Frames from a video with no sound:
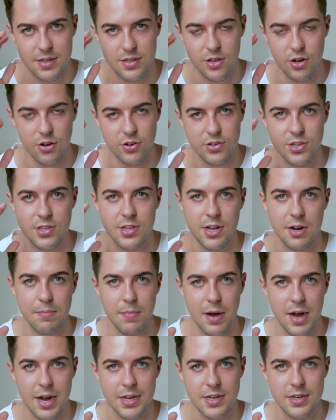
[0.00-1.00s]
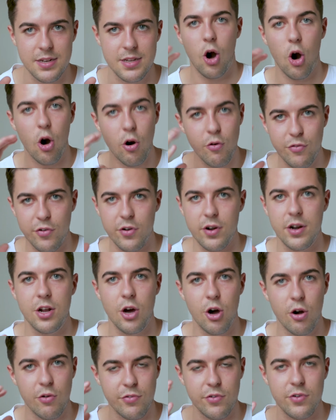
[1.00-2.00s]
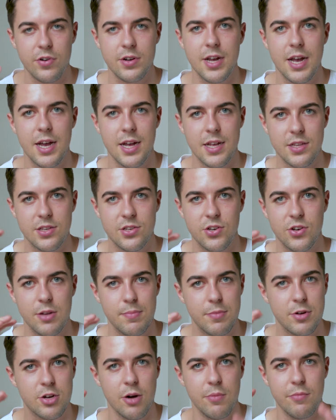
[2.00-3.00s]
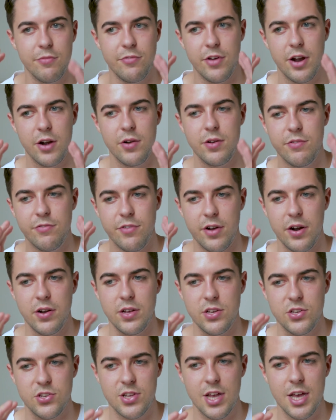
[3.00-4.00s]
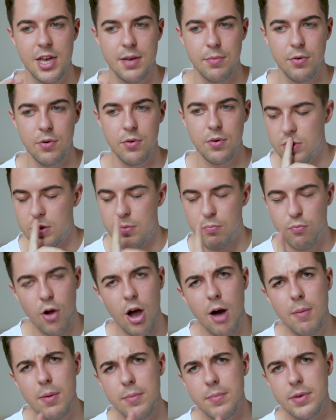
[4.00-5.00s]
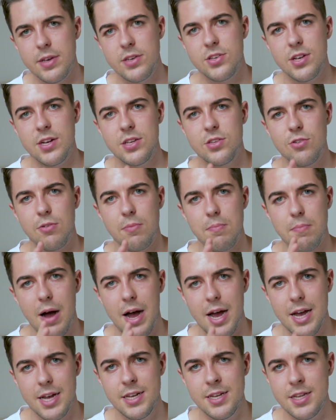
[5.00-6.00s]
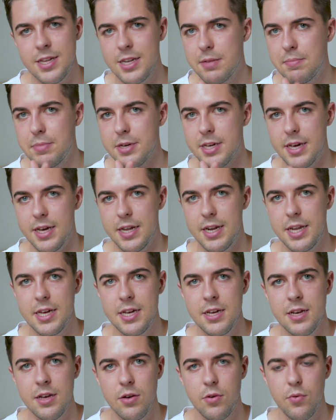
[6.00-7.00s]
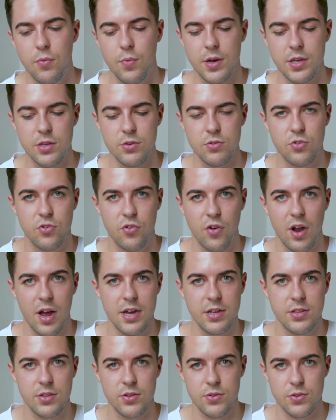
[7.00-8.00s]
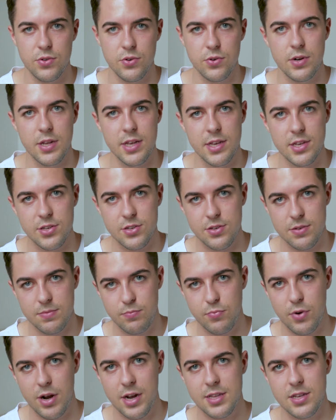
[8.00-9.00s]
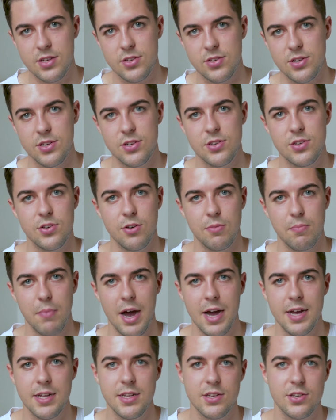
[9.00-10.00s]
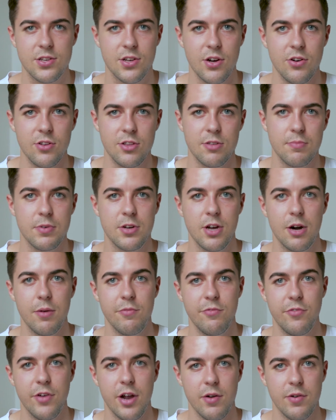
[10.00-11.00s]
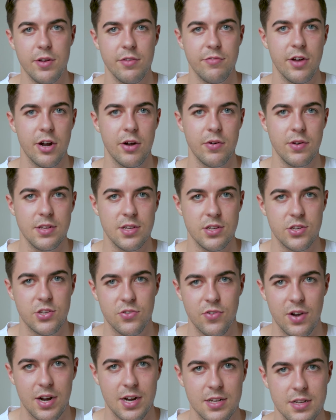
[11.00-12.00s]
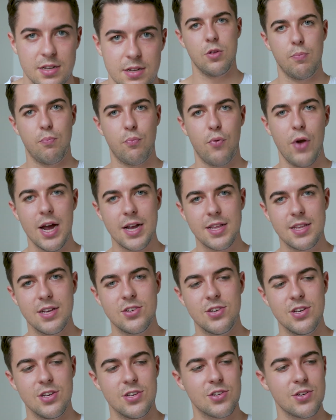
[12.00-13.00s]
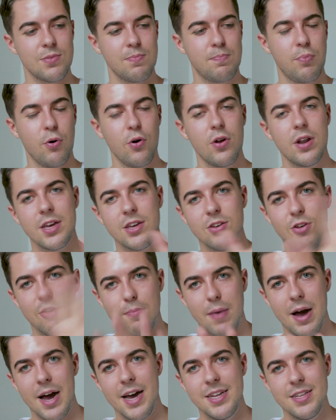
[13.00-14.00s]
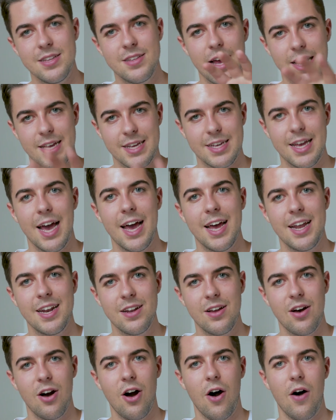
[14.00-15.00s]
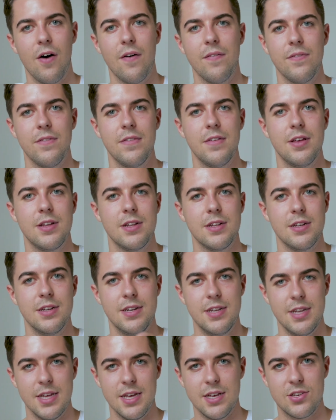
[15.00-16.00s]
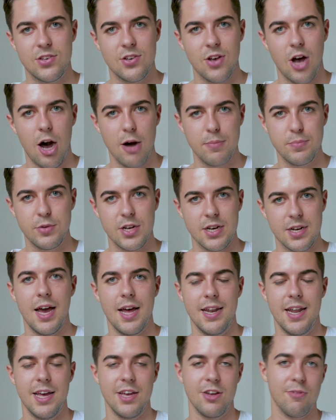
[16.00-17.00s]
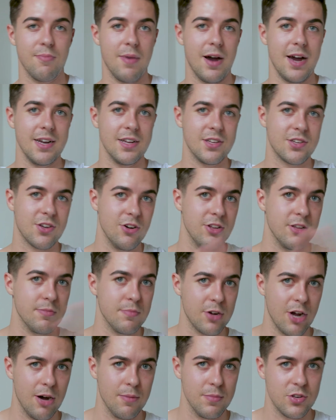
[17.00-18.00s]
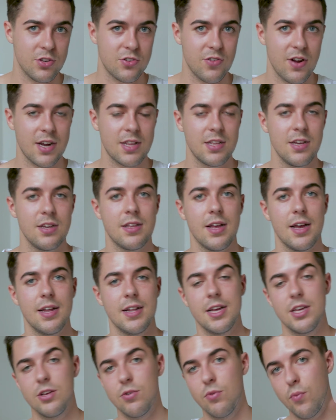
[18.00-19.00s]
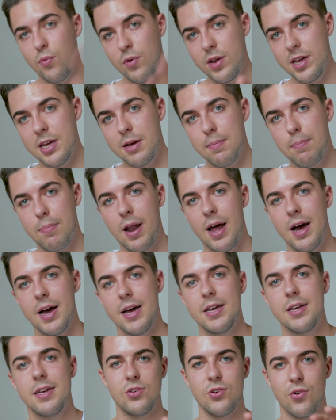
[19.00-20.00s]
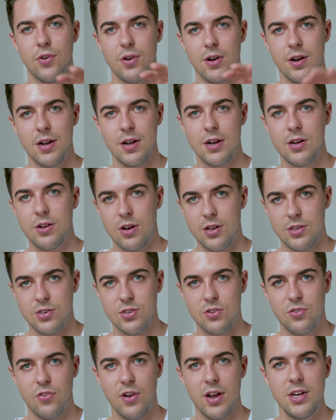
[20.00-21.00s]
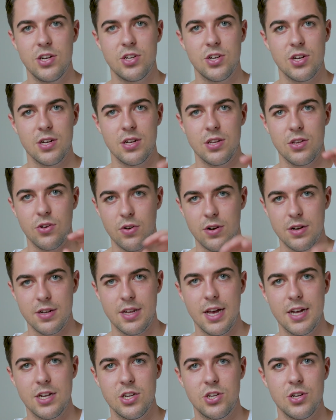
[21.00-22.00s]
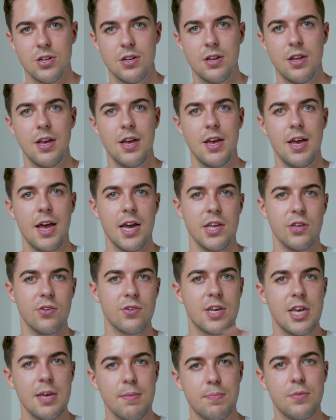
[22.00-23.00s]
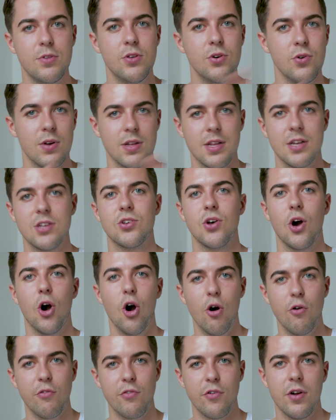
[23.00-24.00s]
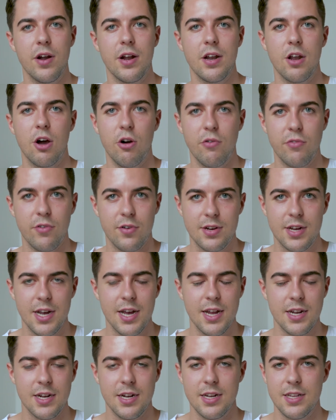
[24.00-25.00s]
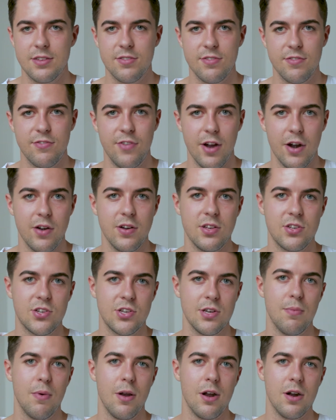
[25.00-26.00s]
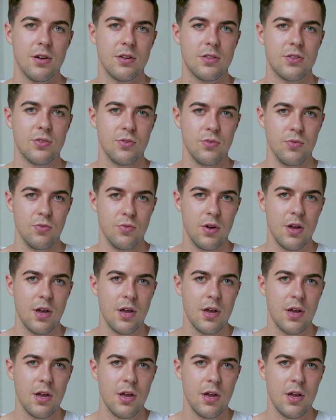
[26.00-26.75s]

those in their mind over and over again so they become very very stable the problem is that your mind in the beginning when you try to do these practices your mind is going to become very very distracted the practice is putting your mind again on this object and then your mind is going to become distracted and then you reapply your concentration your intention and you keep doing this over and over again and it's very similar to